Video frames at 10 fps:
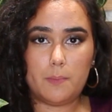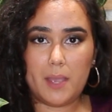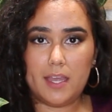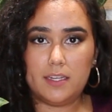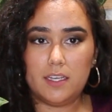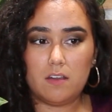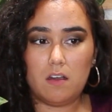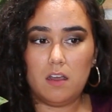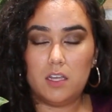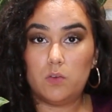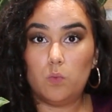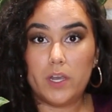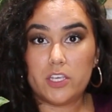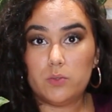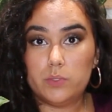depending on
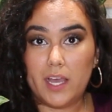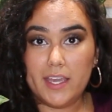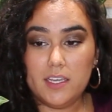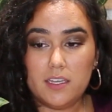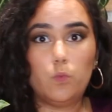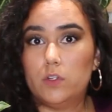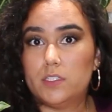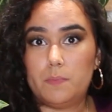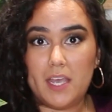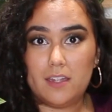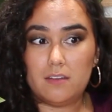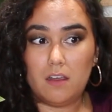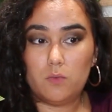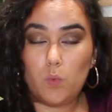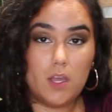what you like. Will depend
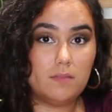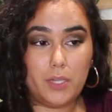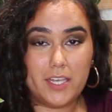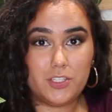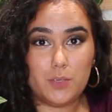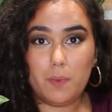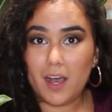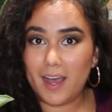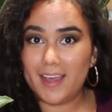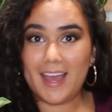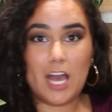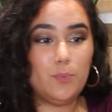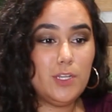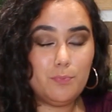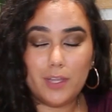on what plants you buy, how
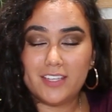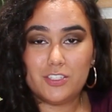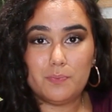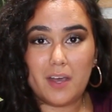many plants you